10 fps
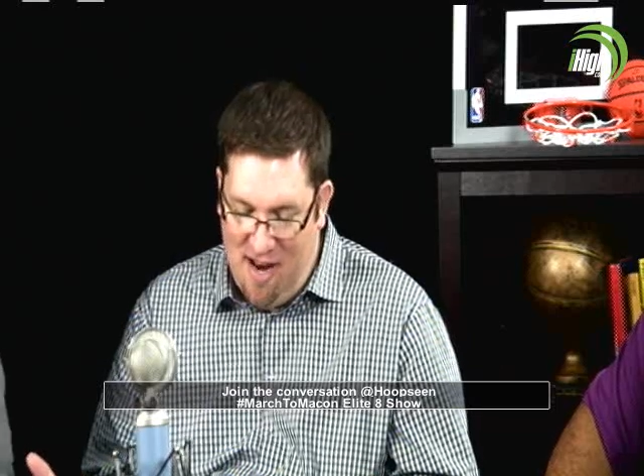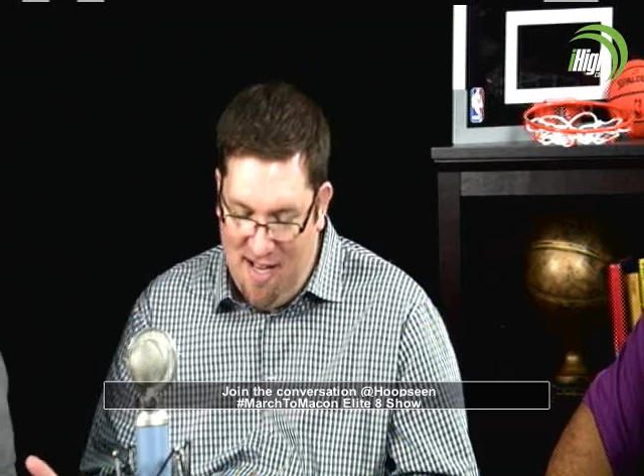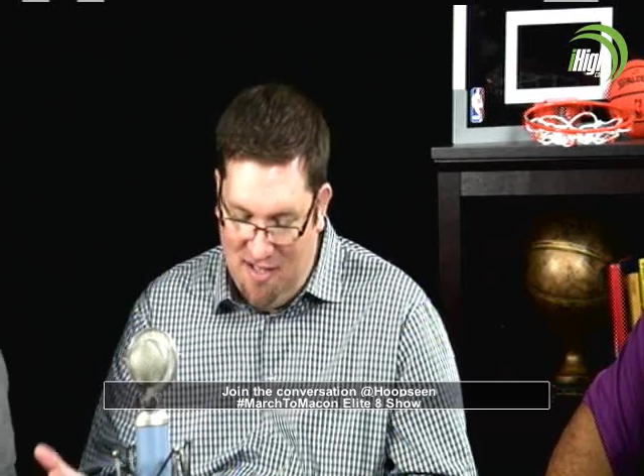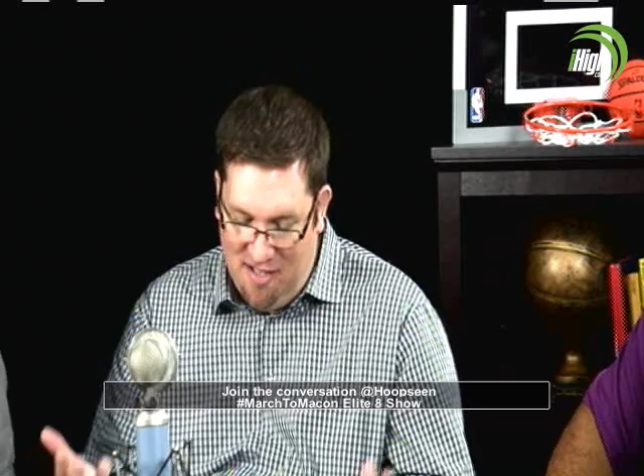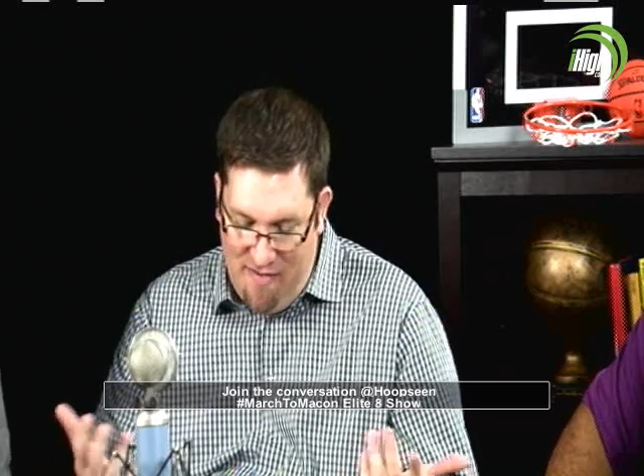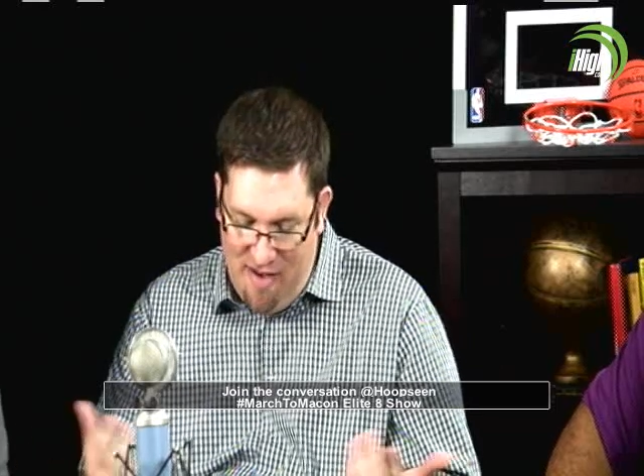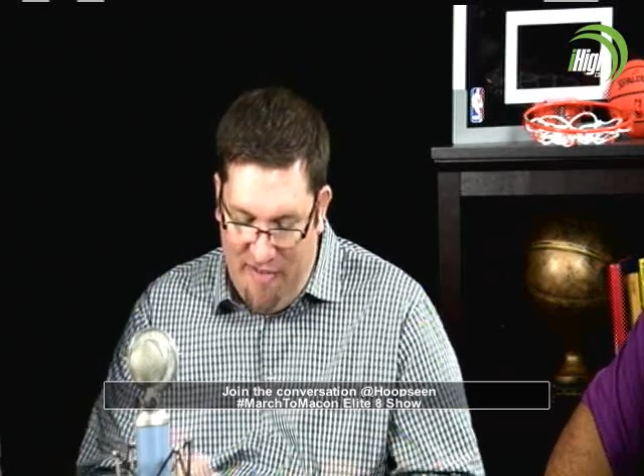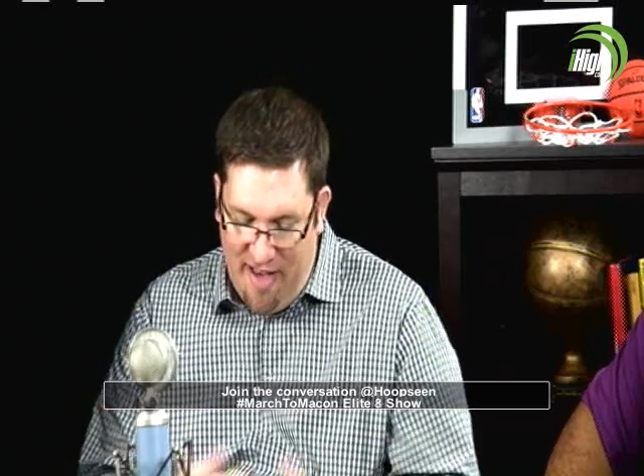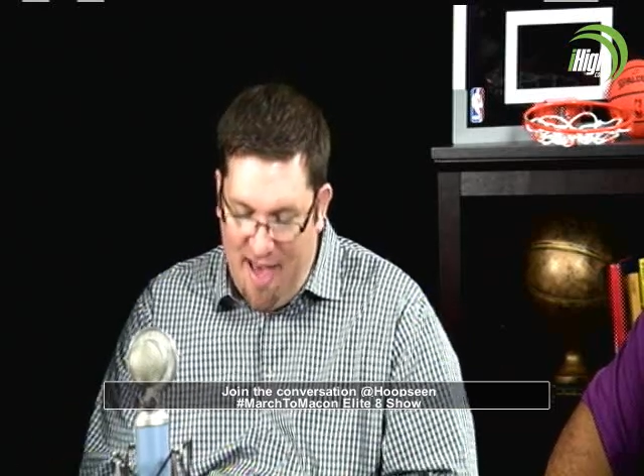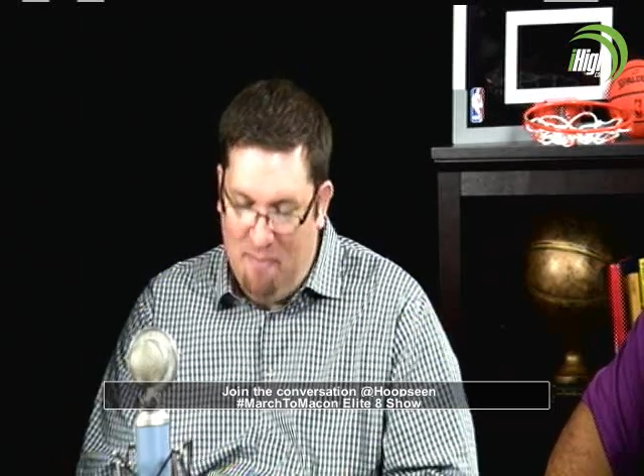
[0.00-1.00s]
it. I still have
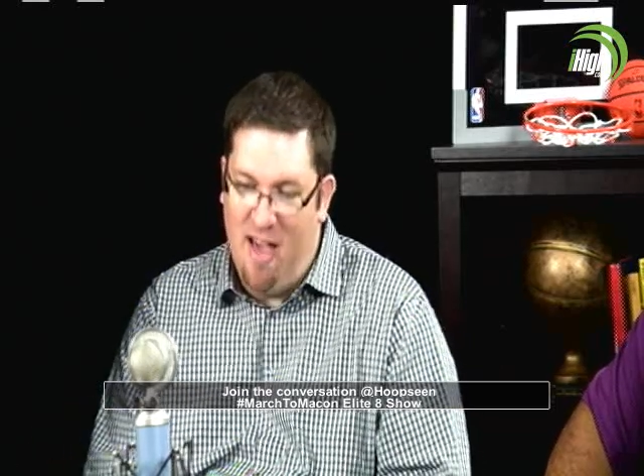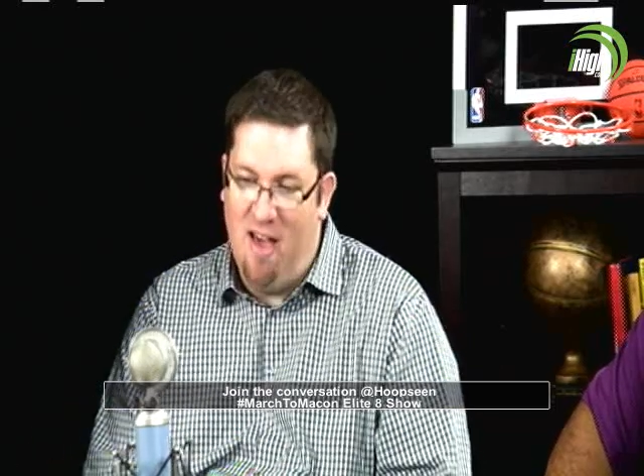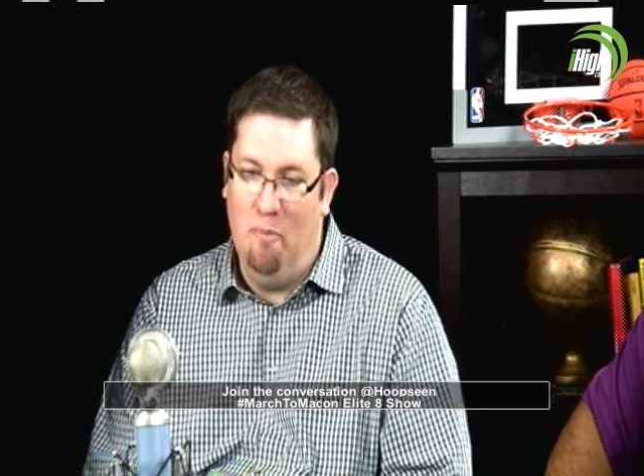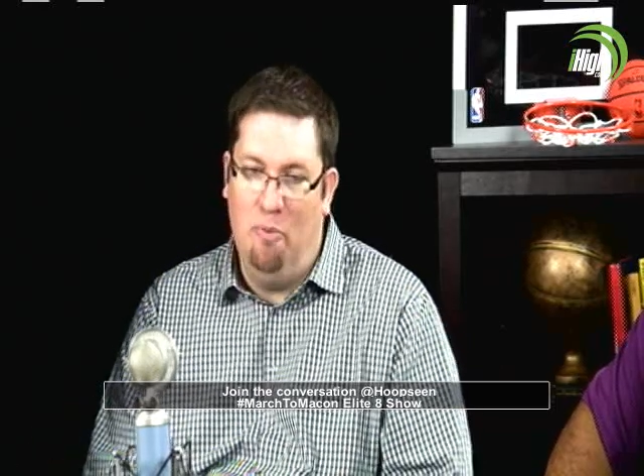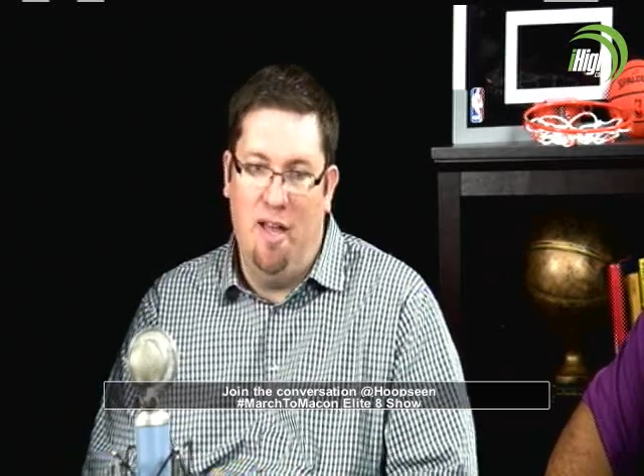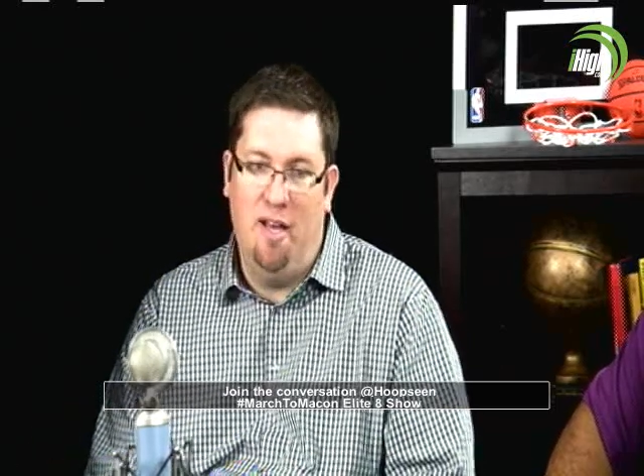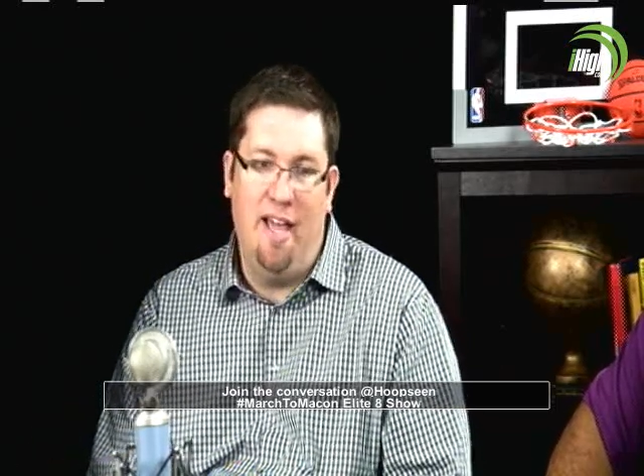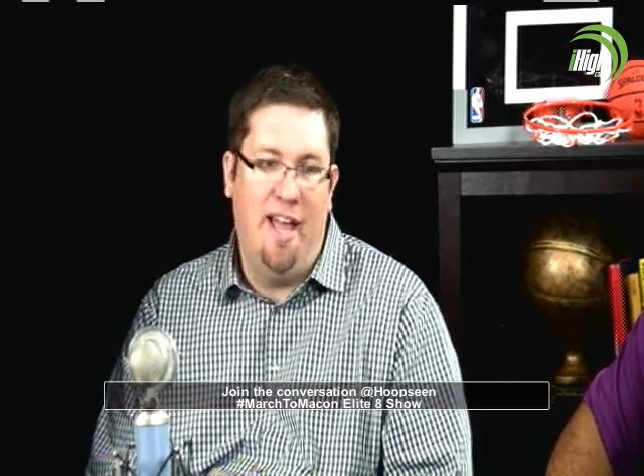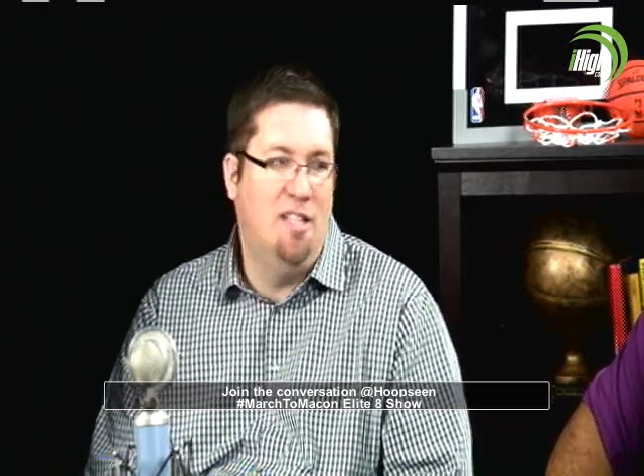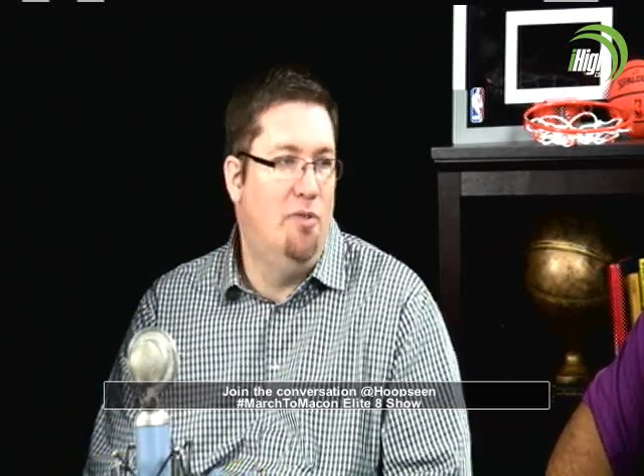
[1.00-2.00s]
Effingham County playing
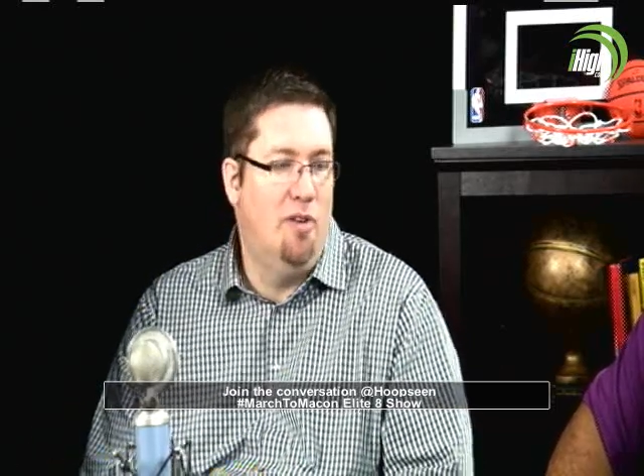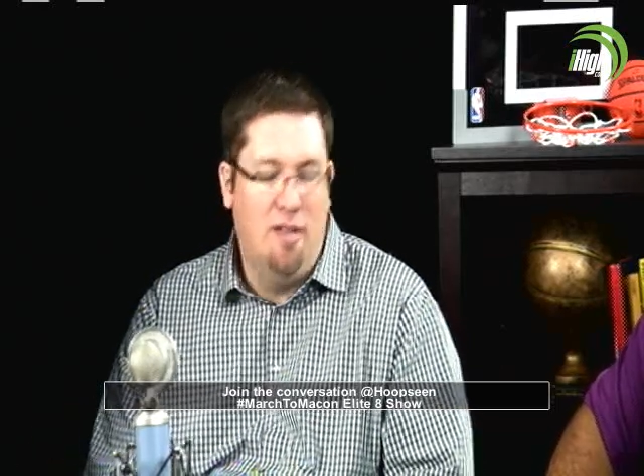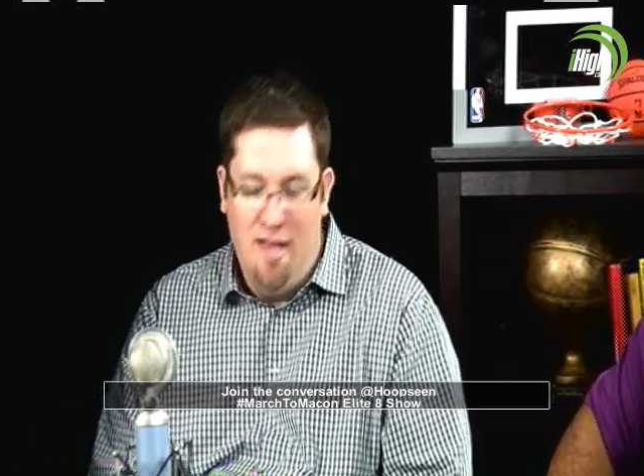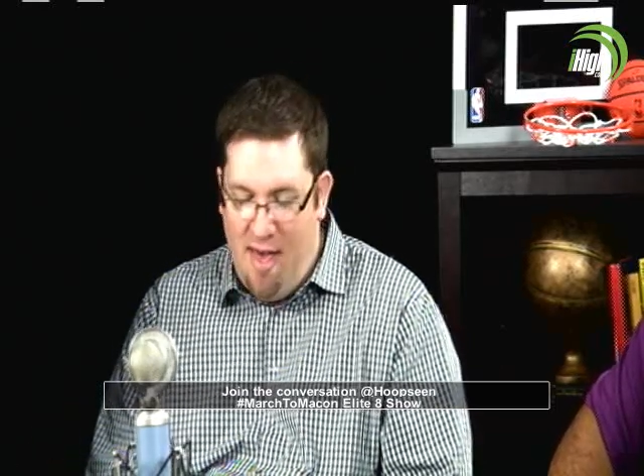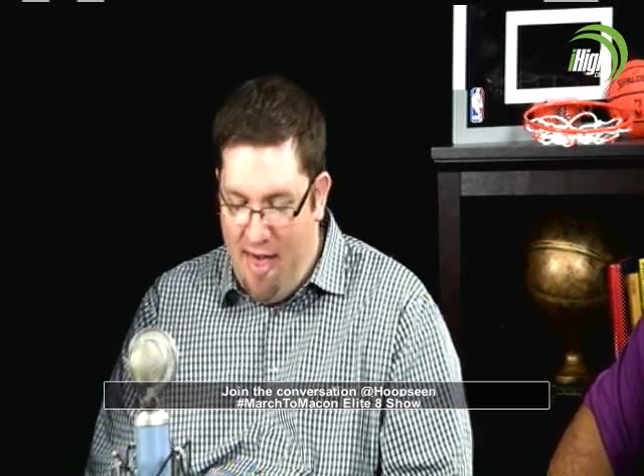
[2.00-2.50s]
Gainesville,